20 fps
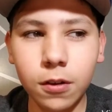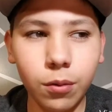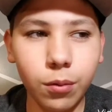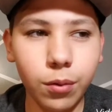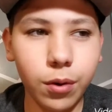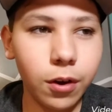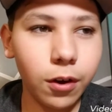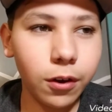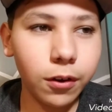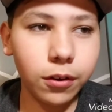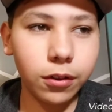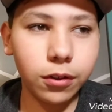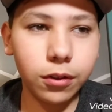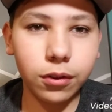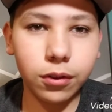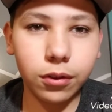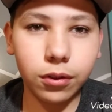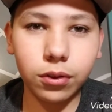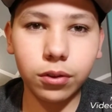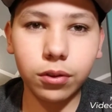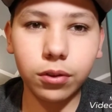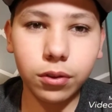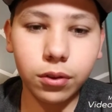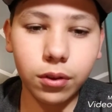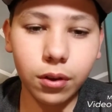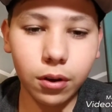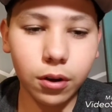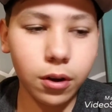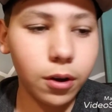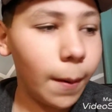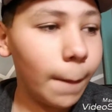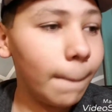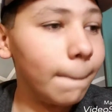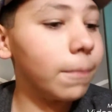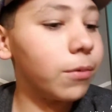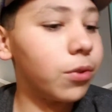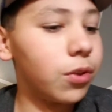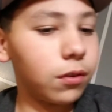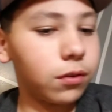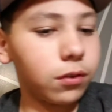with
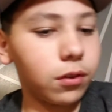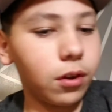um this